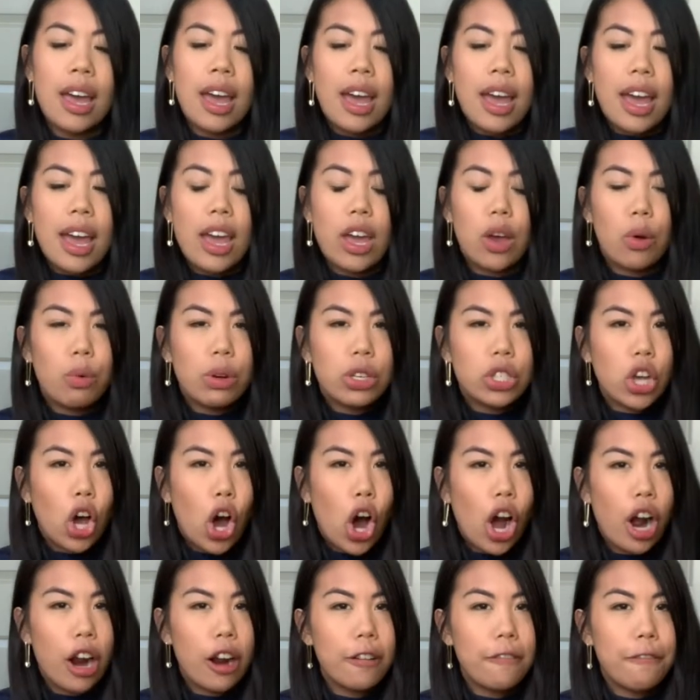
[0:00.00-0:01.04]
it was
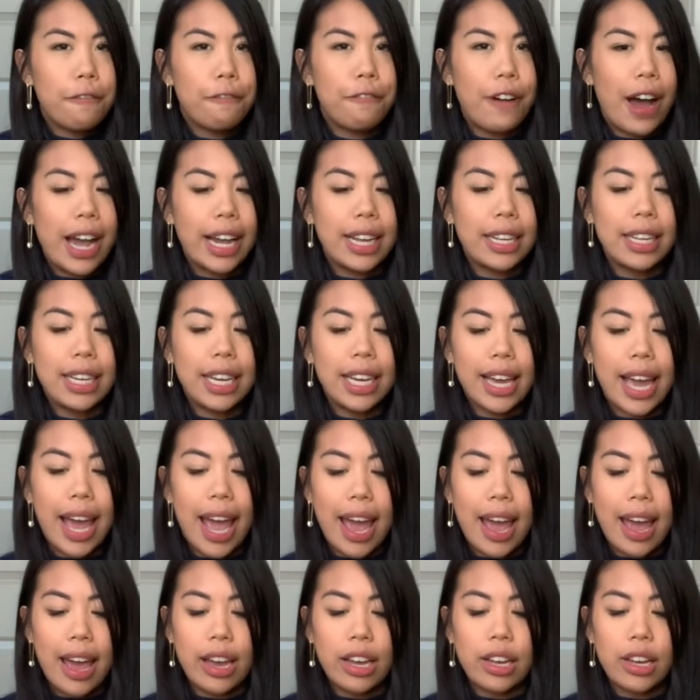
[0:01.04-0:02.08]
hard finding
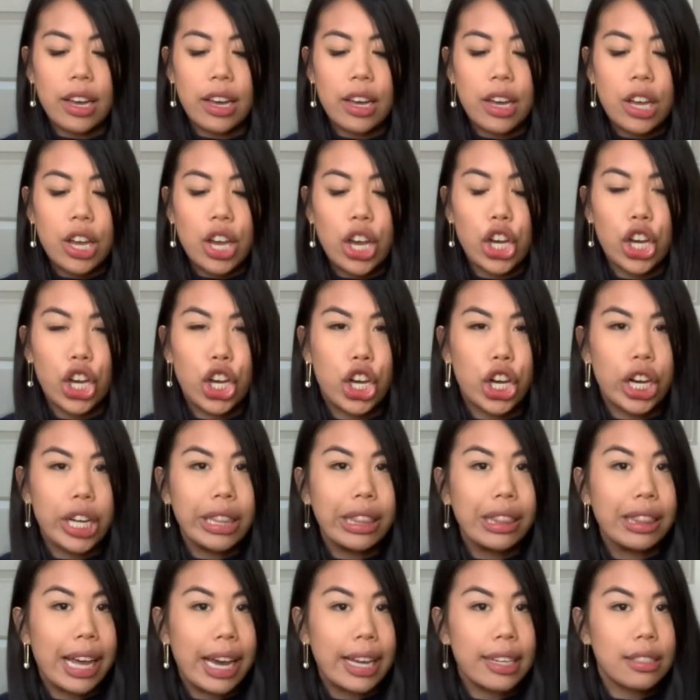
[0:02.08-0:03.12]
a
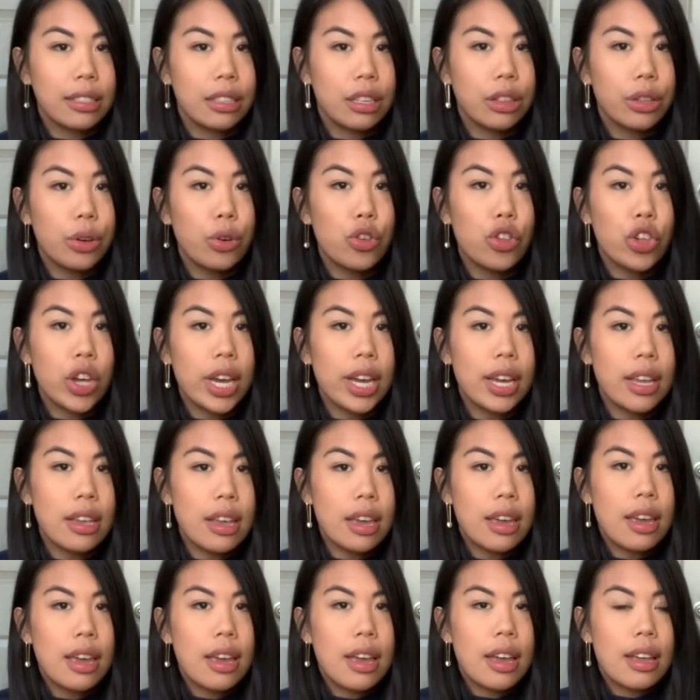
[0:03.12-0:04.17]
good light
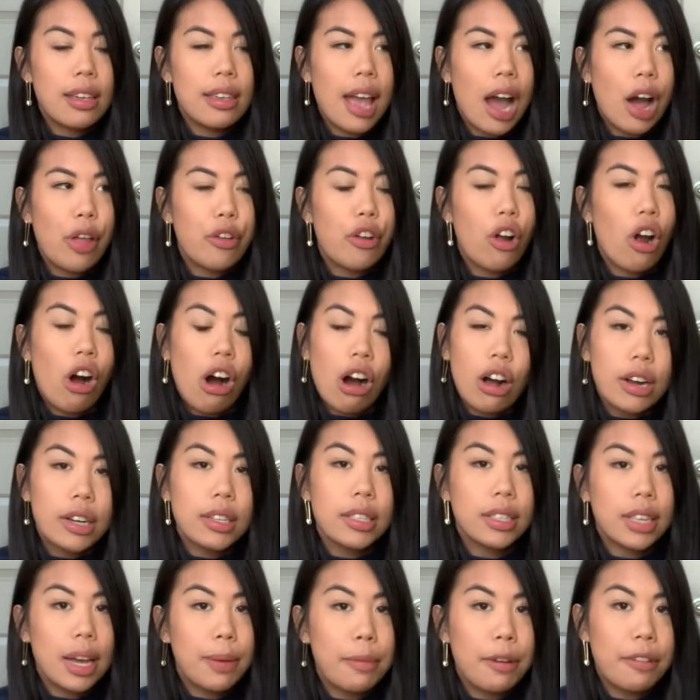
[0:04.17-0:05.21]
solution. Now there are
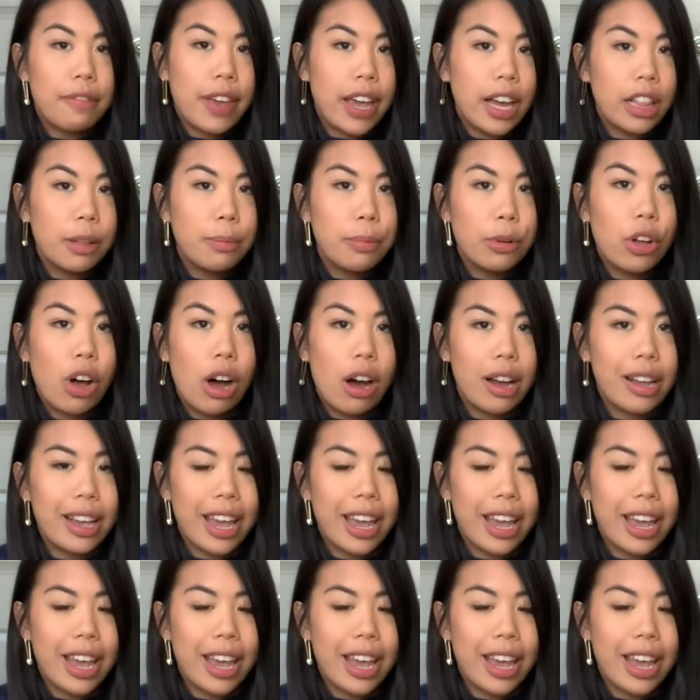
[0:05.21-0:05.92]
some available on